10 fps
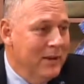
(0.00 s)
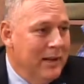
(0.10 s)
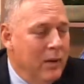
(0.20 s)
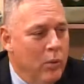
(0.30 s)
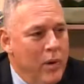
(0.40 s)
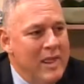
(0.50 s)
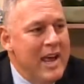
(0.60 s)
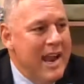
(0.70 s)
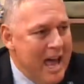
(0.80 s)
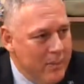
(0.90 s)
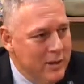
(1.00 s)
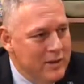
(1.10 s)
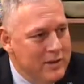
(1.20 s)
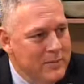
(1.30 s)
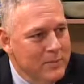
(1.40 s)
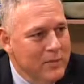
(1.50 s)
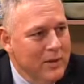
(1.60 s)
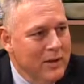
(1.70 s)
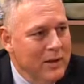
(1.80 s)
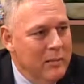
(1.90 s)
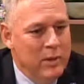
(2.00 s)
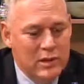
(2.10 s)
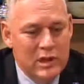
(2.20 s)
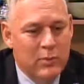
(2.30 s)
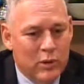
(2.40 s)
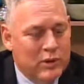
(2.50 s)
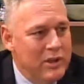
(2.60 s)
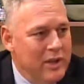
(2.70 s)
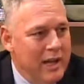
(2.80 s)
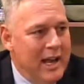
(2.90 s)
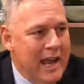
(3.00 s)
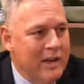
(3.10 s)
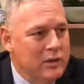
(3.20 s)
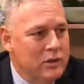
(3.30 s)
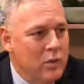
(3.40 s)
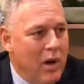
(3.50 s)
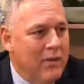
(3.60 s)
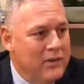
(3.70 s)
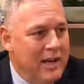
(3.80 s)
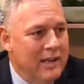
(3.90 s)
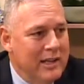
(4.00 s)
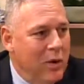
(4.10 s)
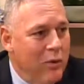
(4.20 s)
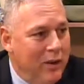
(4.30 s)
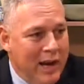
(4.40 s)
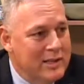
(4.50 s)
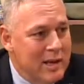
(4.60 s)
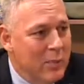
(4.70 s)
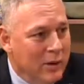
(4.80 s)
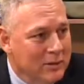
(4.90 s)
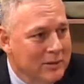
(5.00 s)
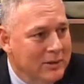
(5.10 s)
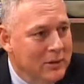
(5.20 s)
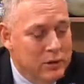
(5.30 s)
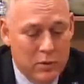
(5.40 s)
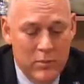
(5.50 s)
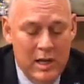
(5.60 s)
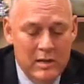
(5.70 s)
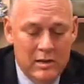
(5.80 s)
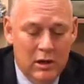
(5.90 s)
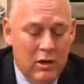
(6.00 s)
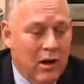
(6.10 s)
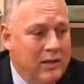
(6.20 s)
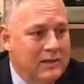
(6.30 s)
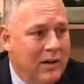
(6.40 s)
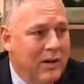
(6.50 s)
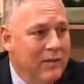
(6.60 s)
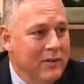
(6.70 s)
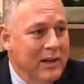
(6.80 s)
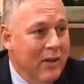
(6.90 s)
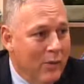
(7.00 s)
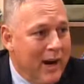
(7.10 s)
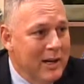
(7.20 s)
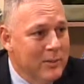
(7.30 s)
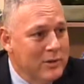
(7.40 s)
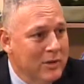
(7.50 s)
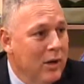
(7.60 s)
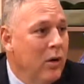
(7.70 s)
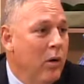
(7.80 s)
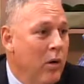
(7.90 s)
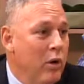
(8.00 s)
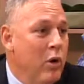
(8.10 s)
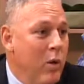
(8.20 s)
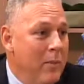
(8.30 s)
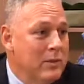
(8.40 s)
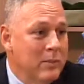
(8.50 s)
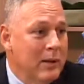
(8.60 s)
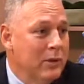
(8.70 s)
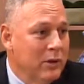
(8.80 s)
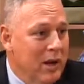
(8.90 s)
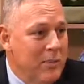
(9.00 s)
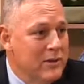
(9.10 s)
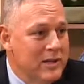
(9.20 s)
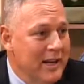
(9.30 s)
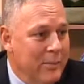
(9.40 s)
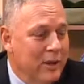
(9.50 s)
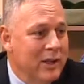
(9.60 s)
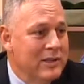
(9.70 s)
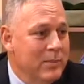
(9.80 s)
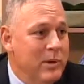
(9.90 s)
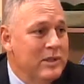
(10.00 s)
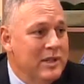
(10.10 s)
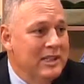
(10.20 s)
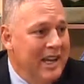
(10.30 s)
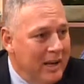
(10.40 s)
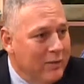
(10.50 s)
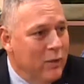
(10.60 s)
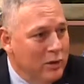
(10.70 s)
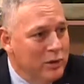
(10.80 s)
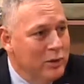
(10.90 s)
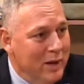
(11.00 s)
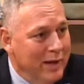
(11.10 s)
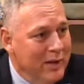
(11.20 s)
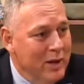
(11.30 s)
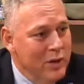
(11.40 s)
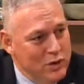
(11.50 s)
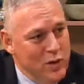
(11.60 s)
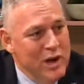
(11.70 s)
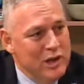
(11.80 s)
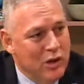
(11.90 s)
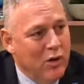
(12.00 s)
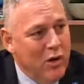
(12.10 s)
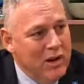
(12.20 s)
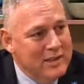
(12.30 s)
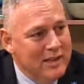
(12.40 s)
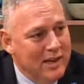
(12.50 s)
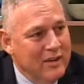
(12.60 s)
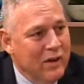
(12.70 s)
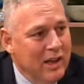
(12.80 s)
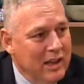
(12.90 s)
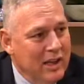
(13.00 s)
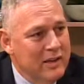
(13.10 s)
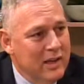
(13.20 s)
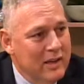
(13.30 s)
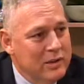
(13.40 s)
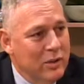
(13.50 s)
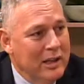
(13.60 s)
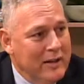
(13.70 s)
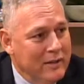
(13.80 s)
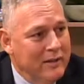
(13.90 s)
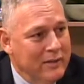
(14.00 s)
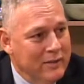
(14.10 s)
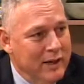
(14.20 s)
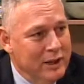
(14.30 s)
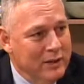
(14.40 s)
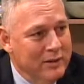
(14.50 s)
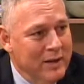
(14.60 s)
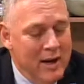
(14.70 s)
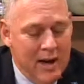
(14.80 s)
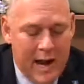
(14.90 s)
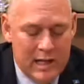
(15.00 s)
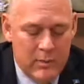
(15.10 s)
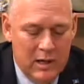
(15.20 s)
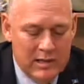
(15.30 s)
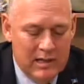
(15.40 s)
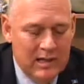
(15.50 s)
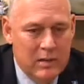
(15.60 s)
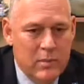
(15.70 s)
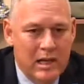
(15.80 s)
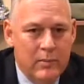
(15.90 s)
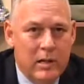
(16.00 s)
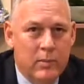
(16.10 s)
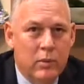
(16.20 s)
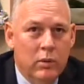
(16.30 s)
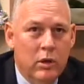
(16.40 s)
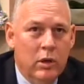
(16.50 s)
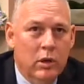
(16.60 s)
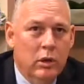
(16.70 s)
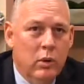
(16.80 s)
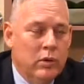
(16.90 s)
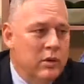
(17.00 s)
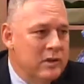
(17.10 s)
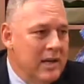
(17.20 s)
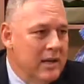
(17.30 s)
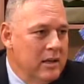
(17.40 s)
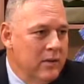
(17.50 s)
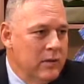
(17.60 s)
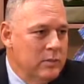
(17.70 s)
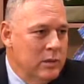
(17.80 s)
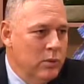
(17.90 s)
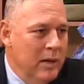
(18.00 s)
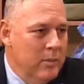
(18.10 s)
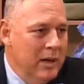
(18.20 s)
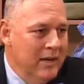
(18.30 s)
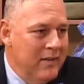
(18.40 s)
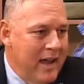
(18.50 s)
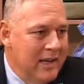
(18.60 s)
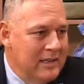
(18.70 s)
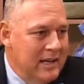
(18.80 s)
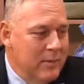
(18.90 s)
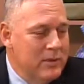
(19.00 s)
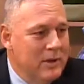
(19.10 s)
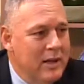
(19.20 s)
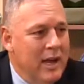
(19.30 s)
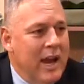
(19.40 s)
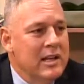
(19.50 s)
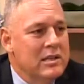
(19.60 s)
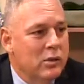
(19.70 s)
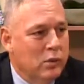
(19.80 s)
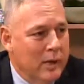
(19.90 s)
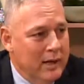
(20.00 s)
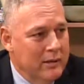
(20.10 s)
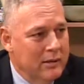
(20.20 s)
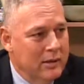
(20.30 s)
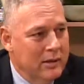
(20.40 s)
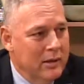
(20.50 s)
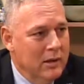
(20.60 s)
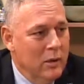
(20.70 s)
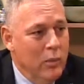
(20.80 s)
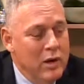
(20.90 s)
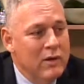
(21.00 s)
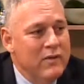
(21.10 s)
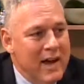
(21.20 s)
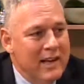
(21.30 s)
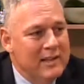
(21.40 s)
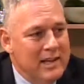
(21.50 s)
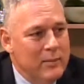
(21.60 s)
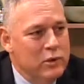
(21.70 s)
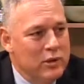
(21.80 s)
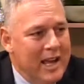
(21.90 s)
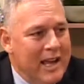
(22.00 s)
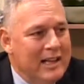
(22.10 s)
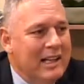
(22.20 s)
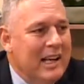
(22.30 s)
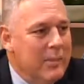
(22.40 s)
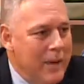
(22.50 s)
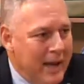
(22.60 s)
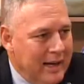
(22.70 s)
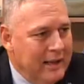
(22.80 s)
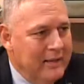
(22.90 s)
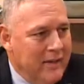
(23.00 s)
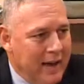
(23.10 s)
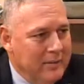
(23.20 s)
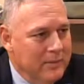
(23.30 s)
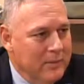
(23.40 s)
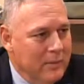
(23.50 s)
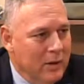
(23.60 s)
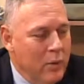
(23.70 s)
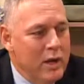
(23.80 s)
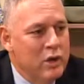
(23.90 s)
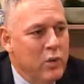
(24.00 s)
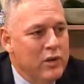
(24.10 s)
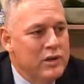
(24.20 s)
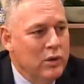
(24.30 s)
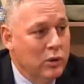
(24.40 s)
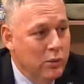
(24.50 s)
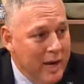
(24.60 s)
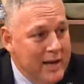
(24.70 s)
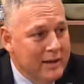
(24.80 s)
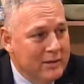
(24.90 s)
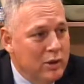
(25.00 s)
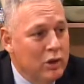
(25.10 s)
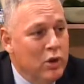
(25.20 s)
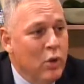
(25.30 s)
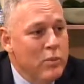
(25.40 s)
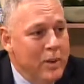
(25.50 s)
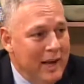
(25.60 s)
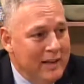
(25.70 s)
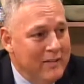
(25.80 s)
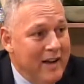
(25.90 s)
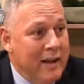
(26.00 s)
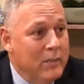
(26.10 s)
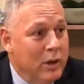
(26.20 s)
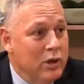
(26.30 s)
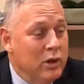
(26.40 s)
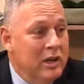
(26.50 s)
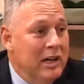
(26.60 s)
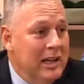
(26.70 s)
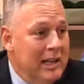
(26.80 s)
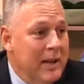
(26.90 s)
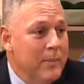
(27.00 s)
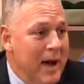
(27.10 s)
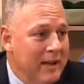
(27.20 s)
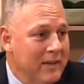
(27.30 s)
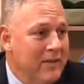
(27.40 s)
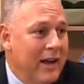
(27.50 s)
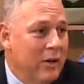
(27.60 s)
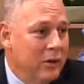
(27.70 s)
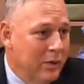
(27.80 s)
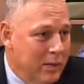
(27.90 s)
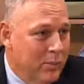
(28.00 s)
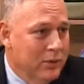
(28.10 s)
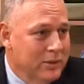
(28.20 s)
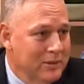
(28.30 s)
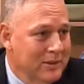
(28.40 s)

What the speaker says: Now, when that happens, the business person then has to offset the overhead somewhere. So it means the cost of the other items all go up to be able to compensate that because the business can't afford to do that. So it has caused a certain level of inflation. And it's because I think that many people don't understand the difference between being VAT exempt and zero rated. When you're VAT exempt, you can't claim back any VAT. When you are zero rated, you don't pay any VAT, but you can claim back the VAT on your inputs.